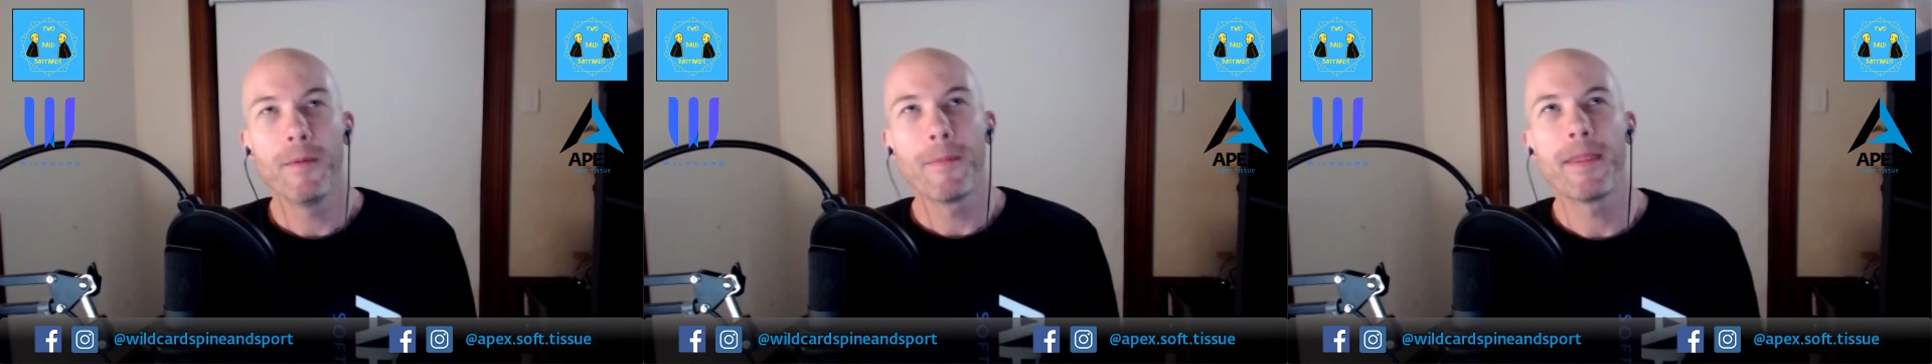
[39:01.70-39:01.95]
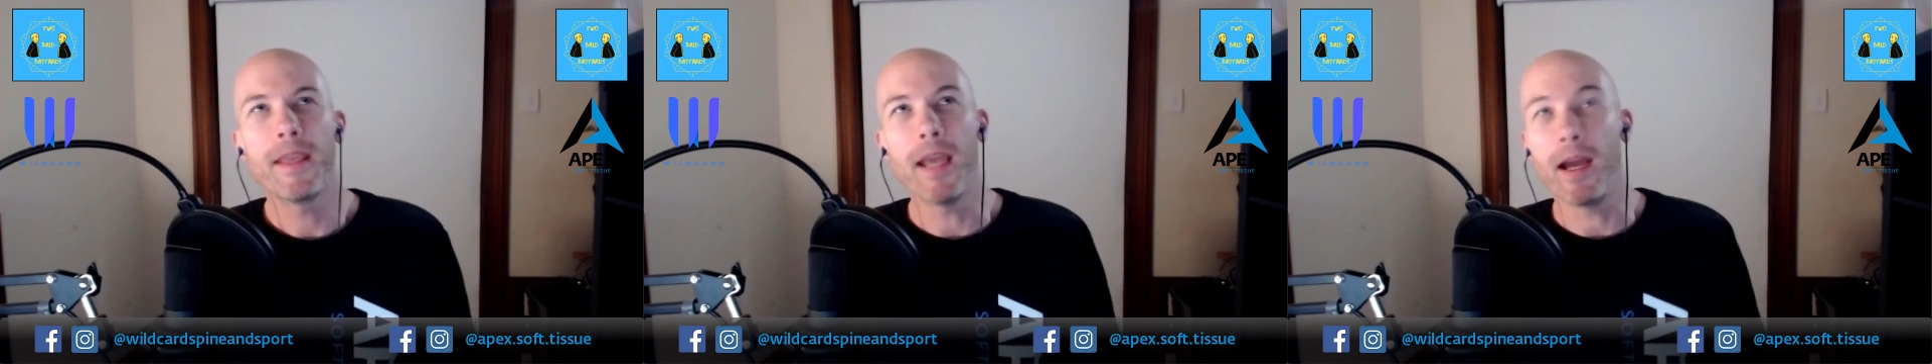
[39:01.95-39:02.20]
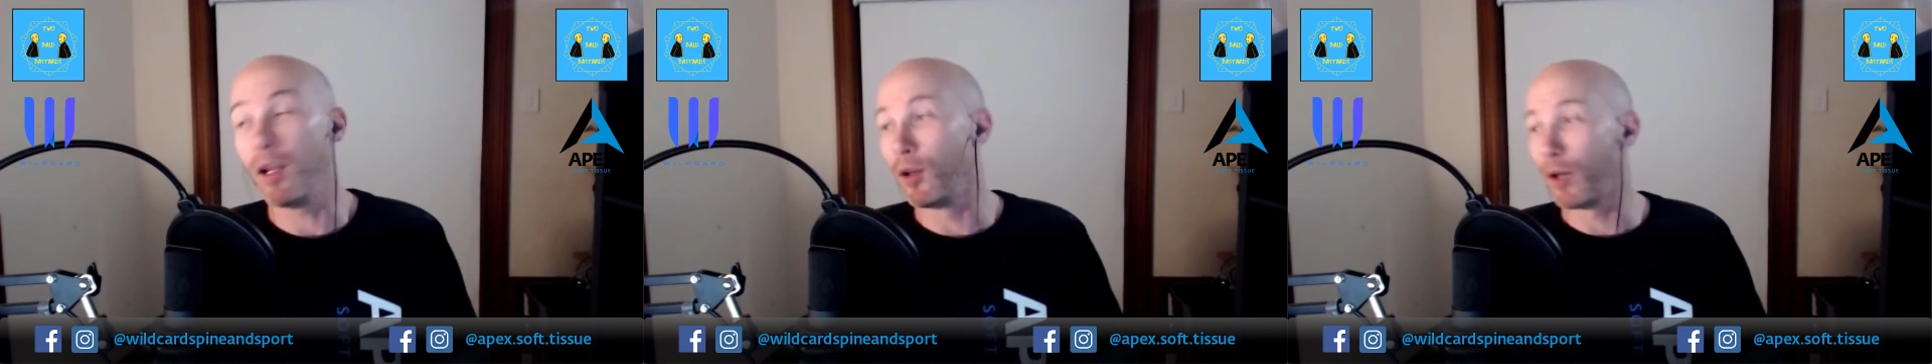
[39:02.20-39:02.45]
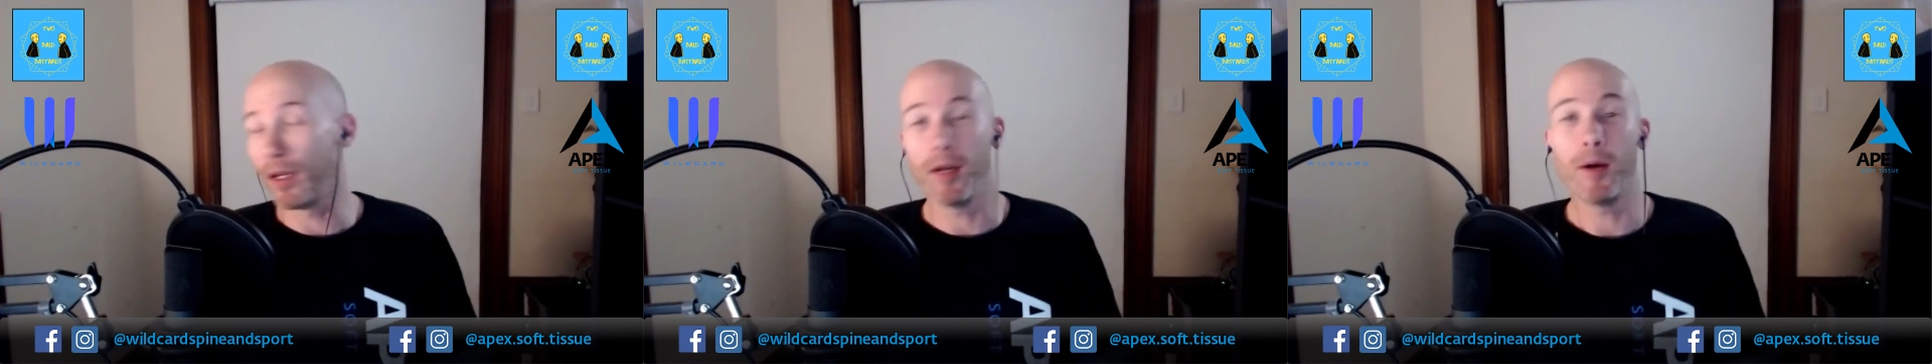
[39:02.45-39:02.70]
yeah,
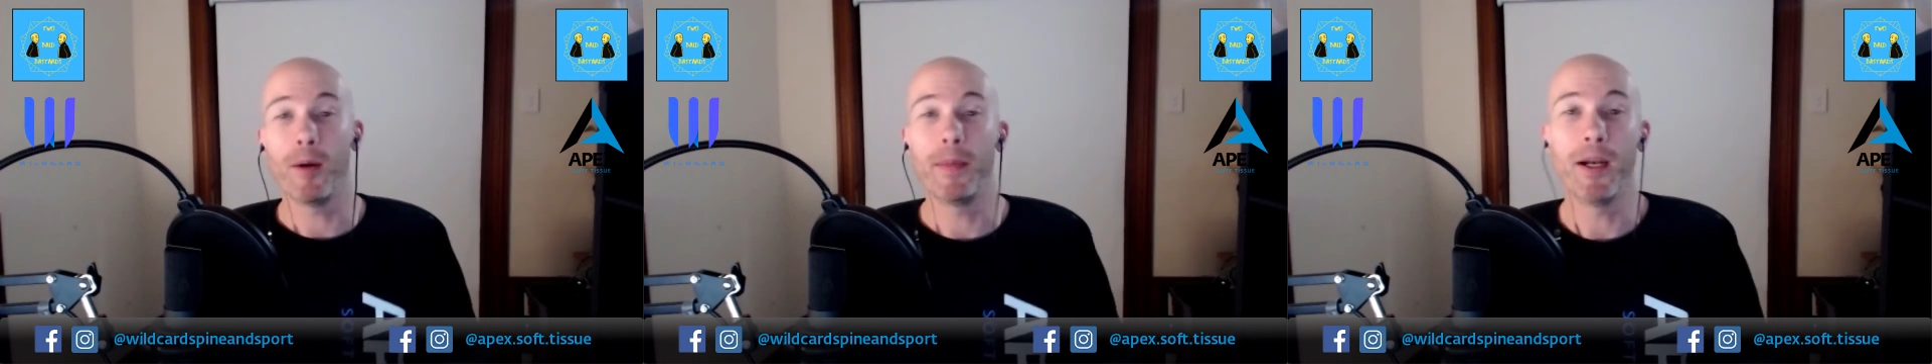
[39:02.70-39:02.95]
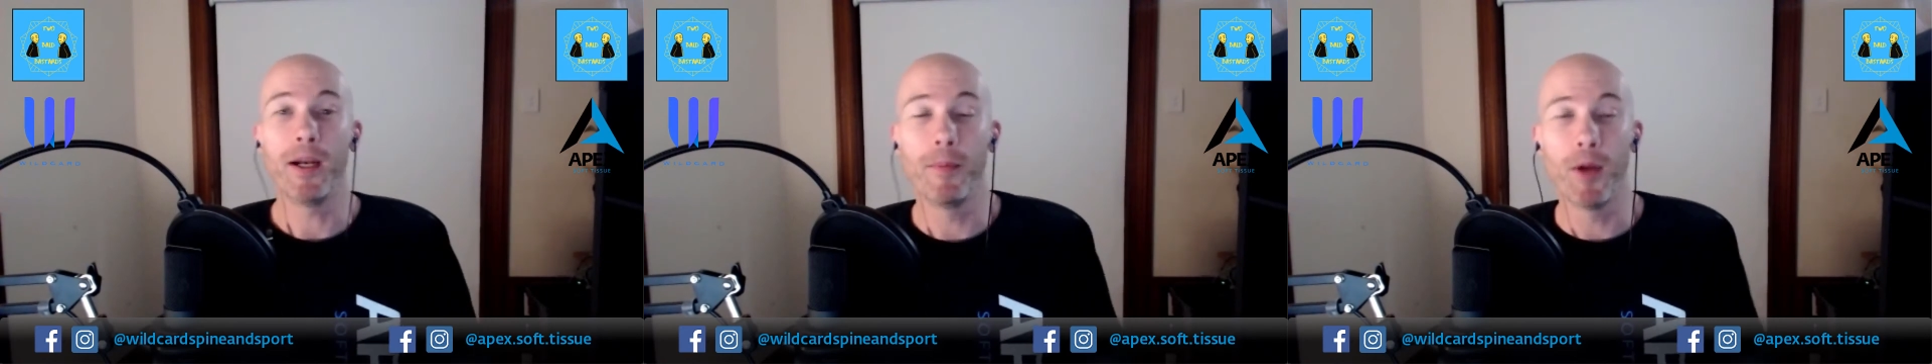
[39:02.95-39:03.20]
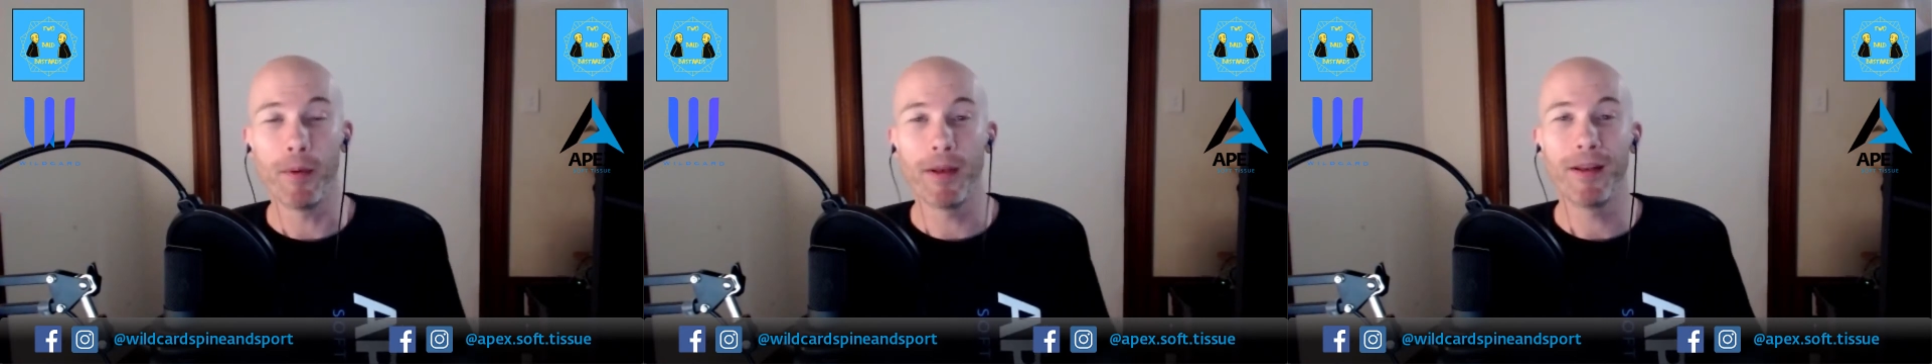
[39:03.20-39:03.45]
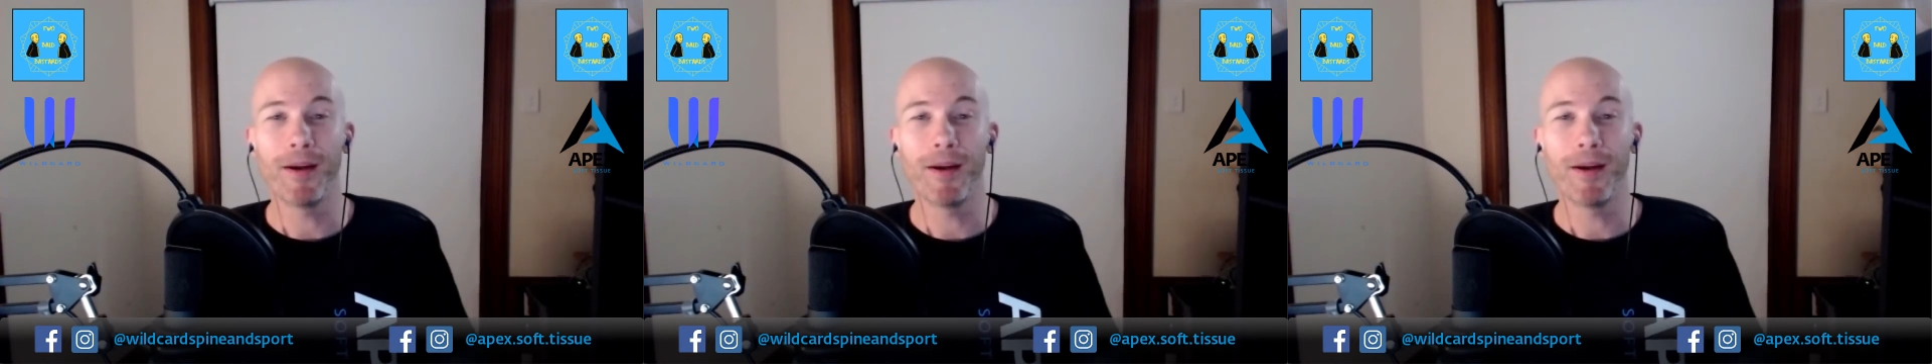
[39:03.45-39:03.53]
look, I mean, I'm not